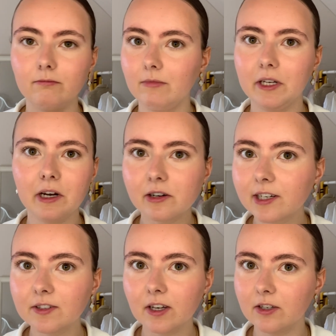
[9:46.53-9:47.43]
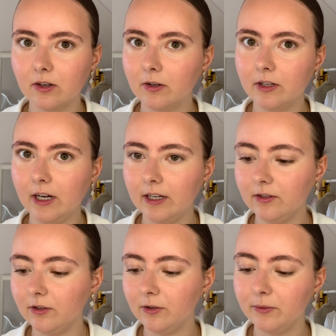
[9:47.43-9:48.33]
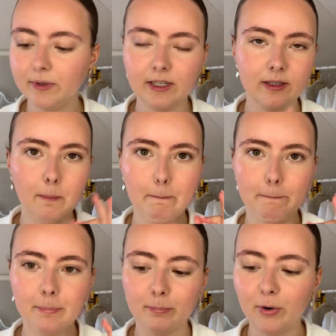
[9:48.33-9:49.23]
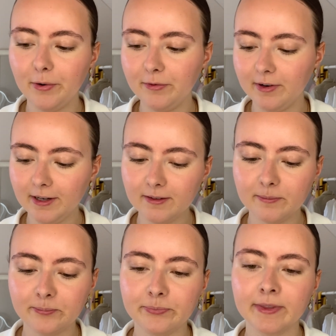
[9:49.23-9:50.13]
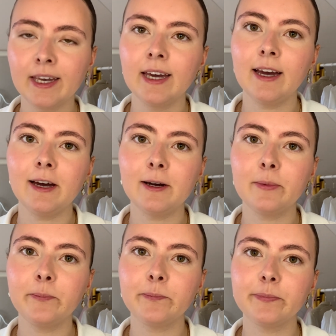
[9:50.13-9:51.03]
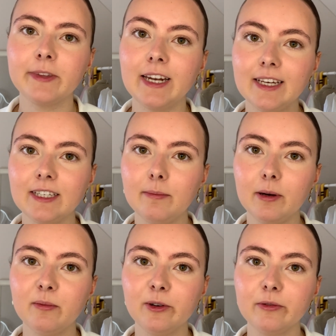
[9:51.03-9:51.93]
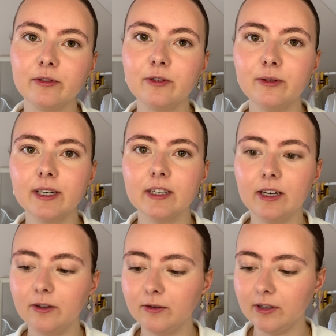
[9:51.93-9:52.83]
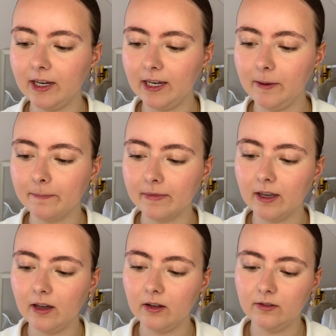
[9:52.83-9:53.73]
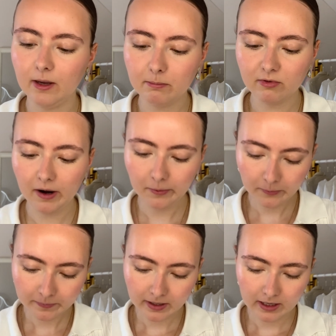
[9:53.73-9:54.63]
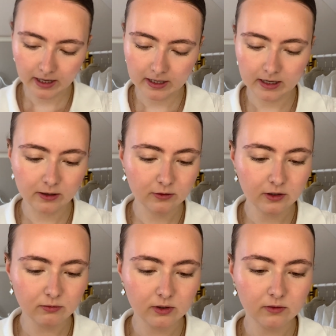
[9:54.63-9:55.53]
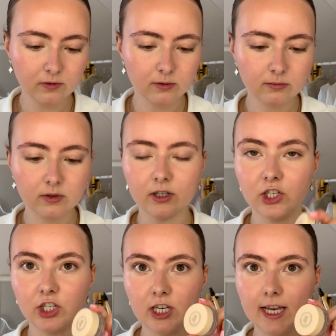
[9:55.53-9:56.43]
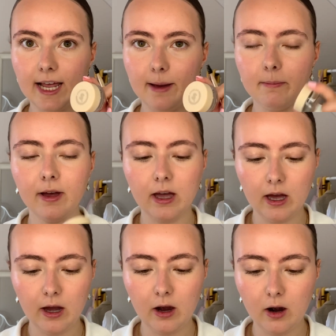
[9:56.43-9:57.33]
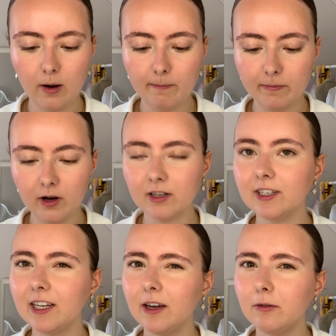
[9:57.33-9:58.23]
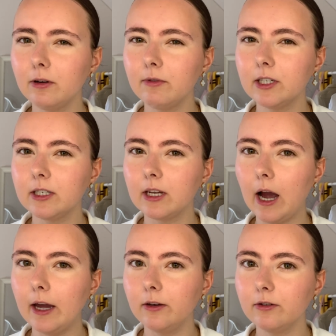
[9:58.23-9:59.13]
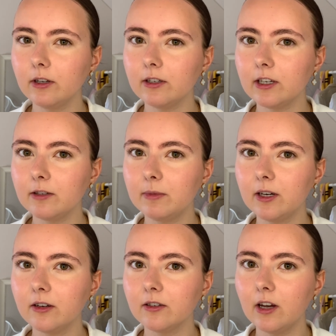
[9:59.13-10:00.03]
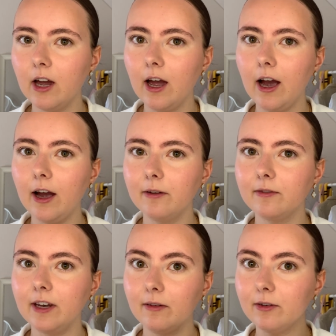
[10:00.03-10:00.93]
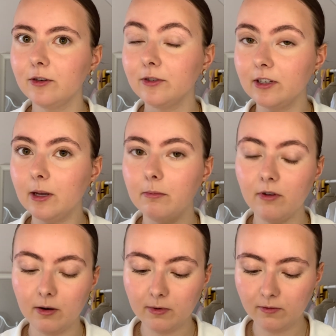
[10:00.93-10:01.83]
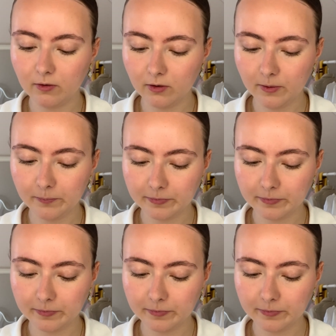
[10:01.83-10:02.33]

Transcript: It literally stays all night, so it's perfect. The next step I'm going to do is I use a dip brow, and I use this one from She Glam. Honestly, the only reason I use this is because I've never used the Dip Brow before